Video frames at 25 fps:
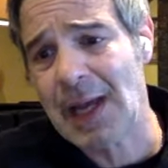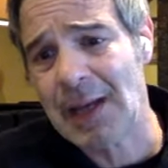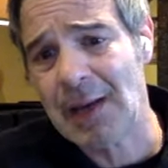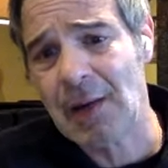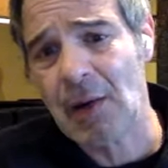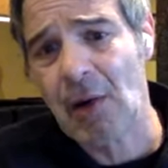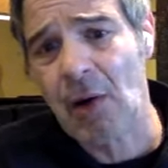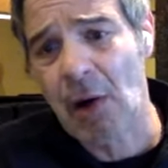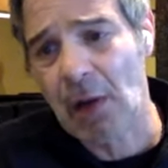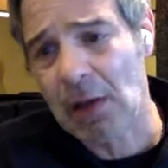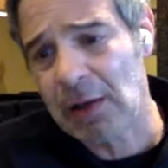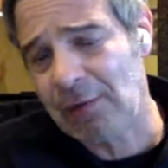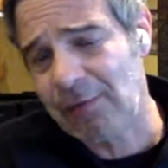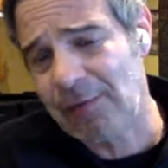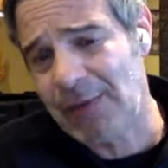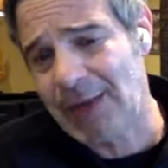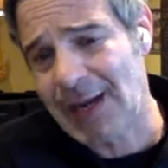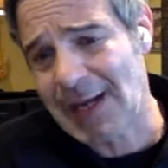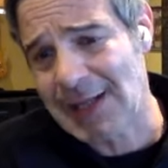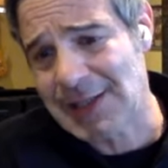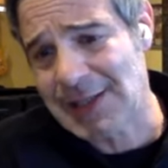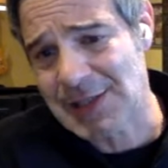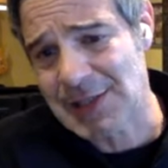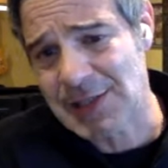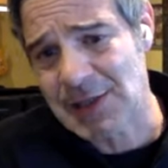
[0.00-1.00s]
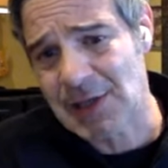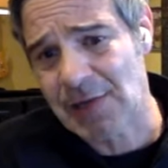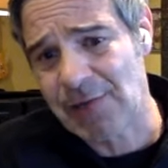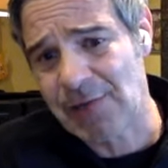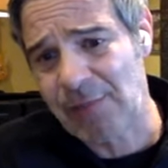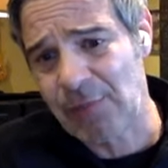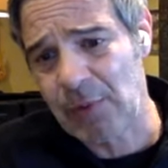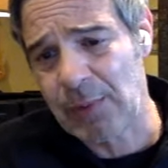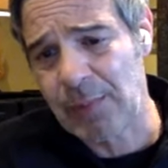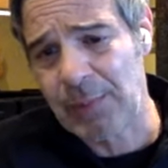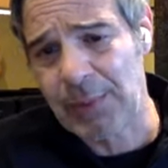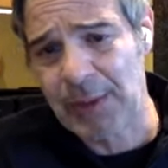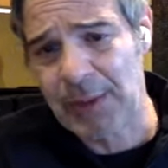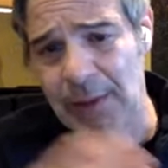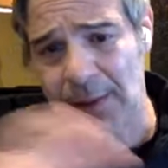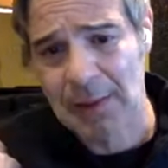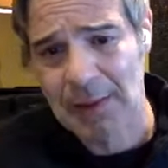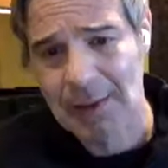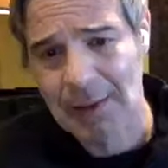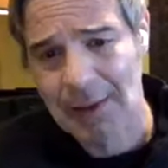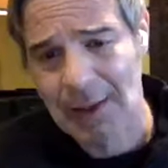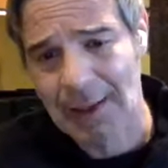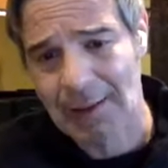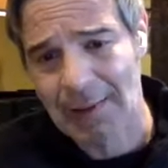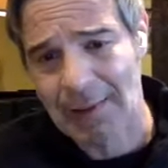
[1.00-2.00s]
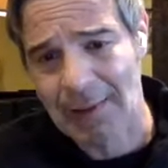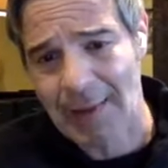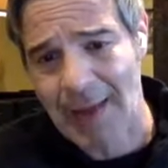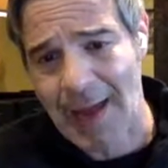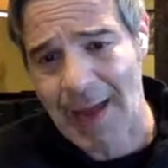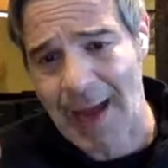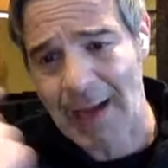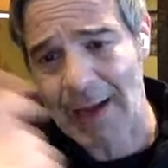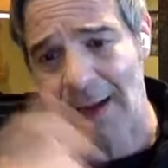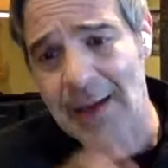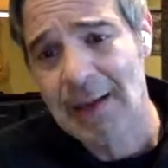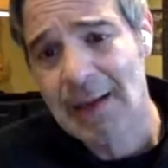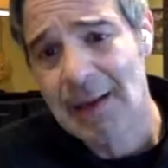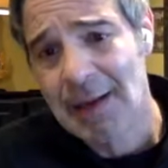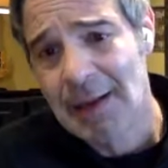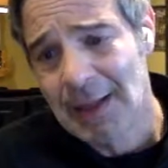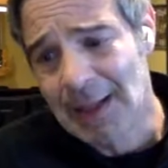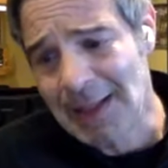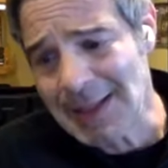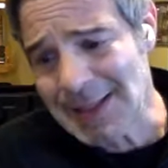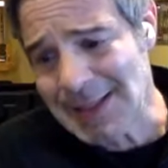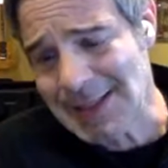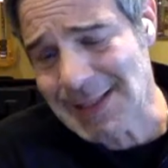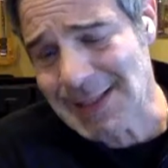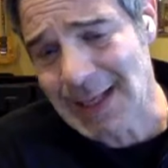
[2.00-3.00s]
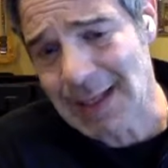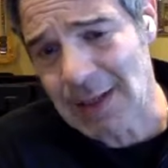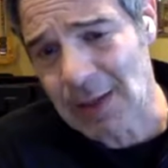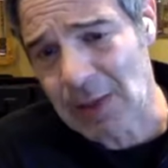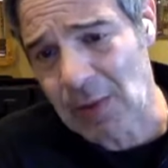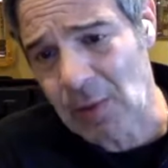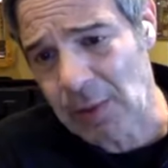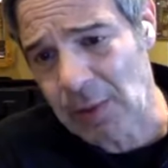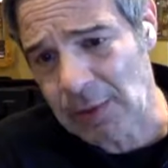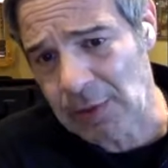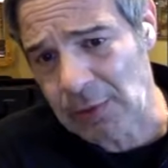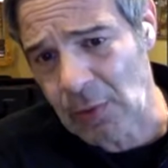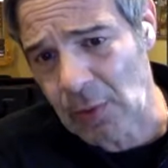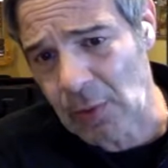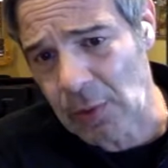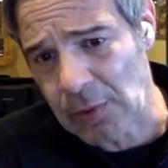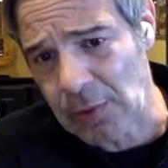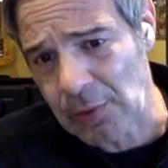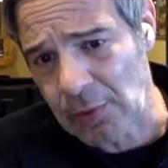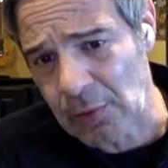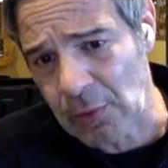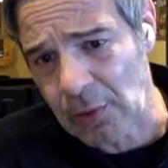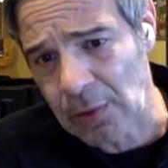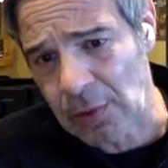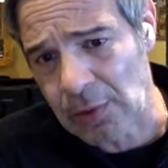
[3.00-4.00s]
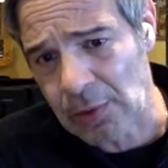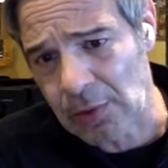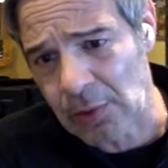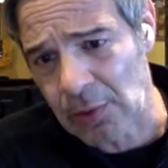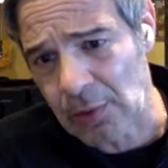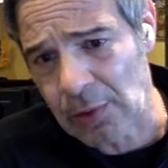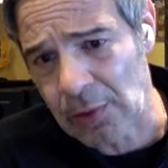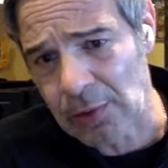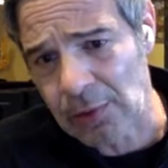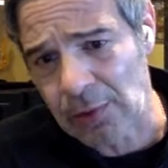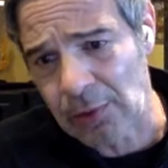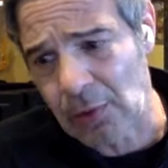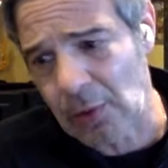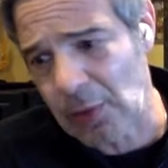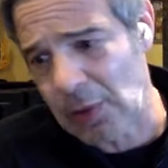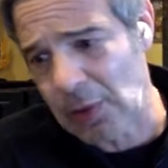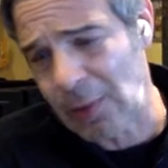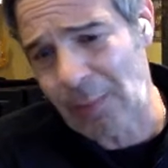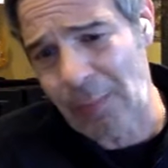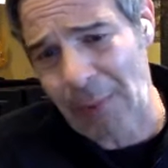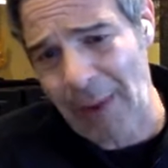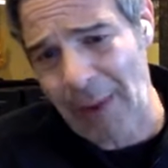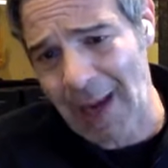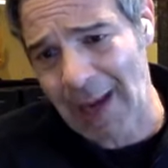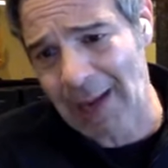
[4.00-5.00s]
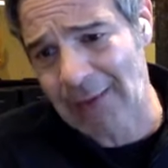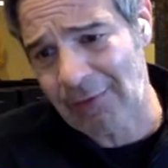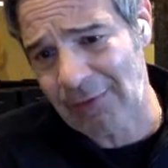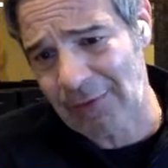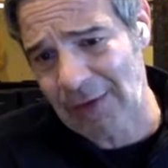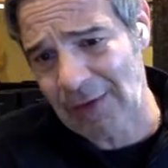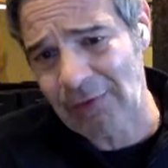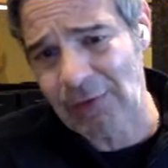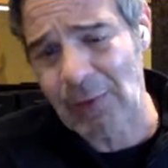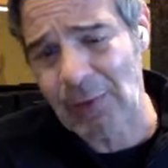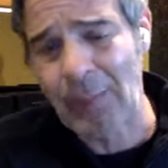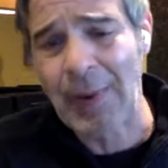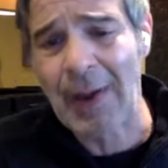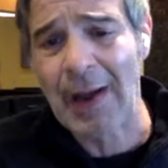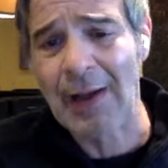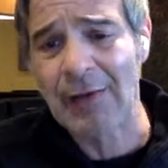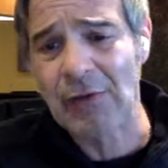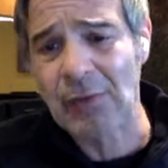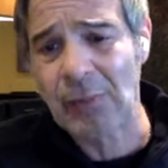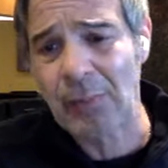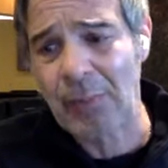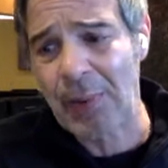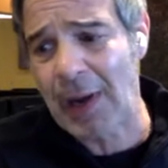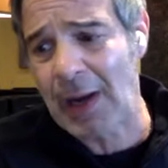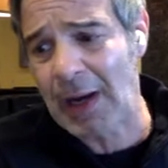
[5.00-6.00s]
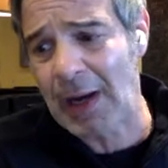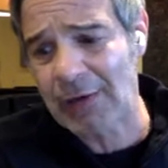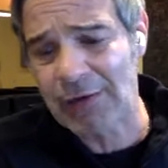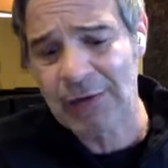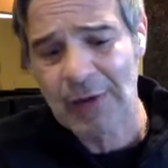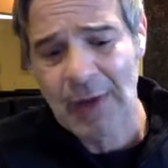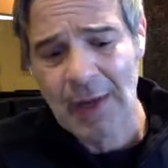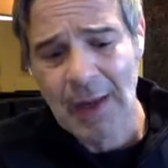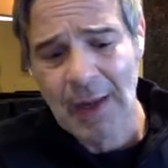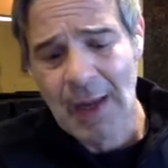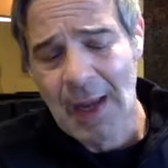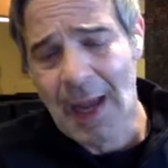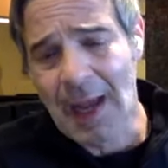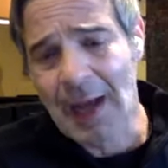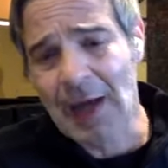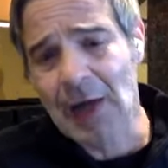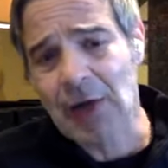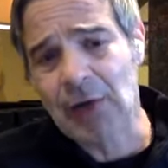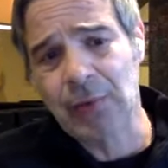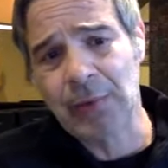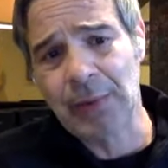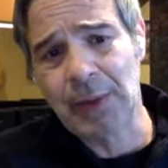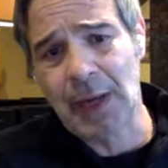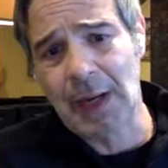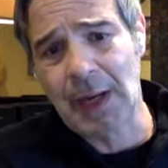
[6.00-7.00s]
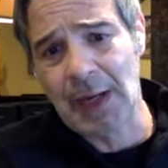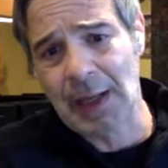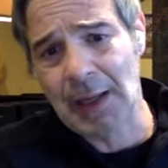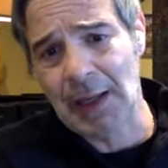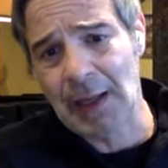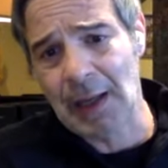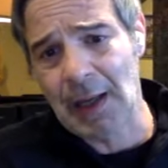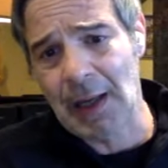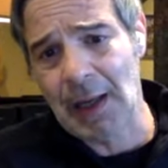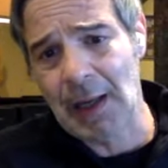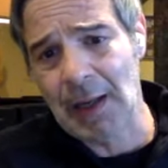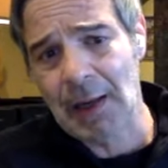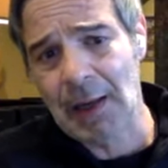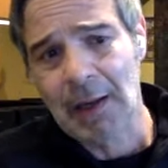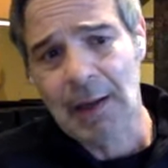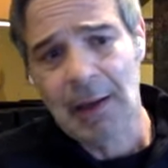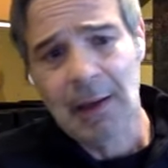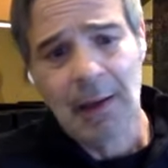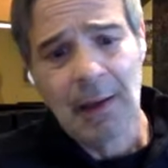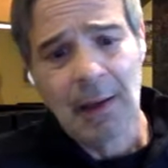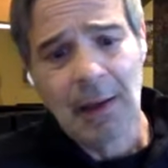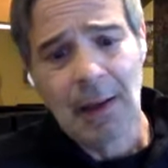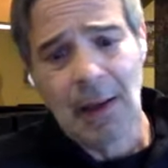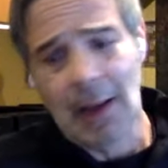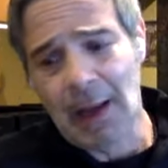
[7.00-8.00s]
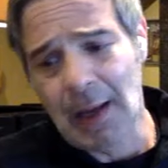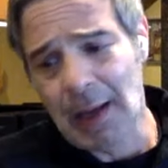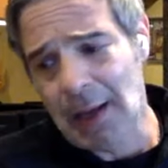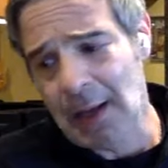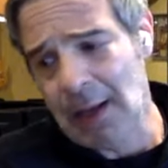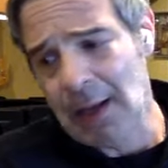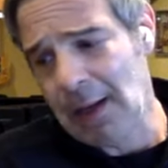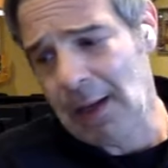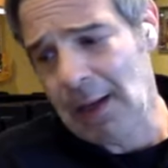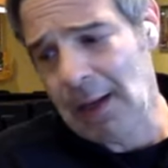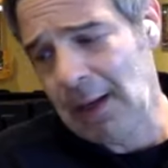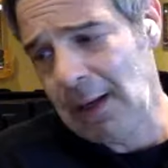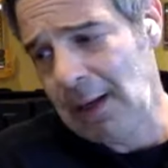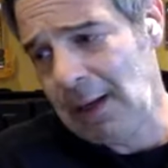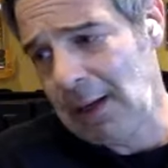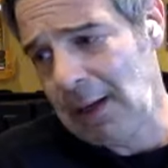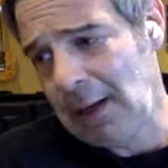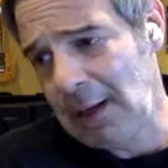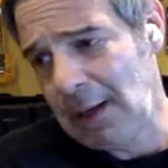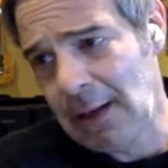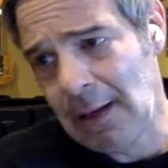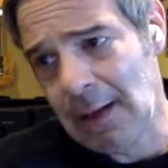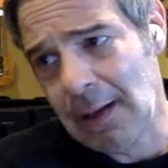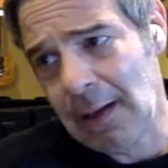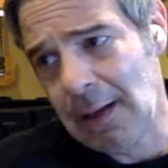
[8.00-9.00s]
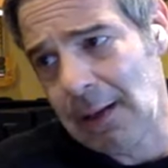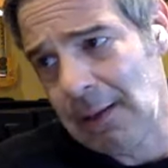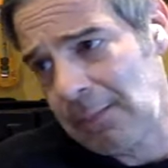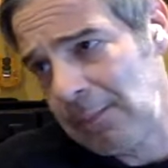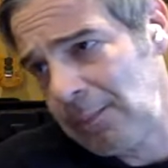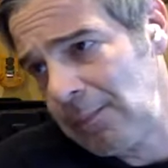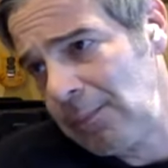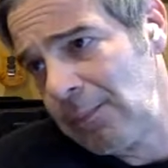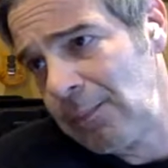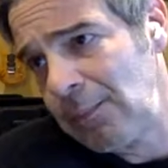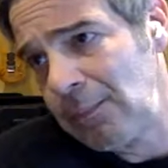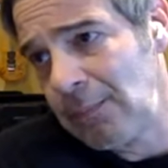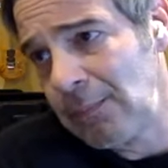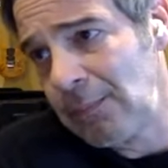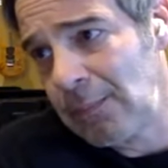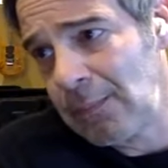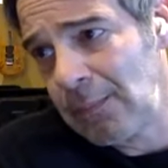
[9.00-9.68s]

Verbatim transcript: And all of that stuff would be like that instead of going door to door to door to door to bank, safe deposit box, and creating a a um,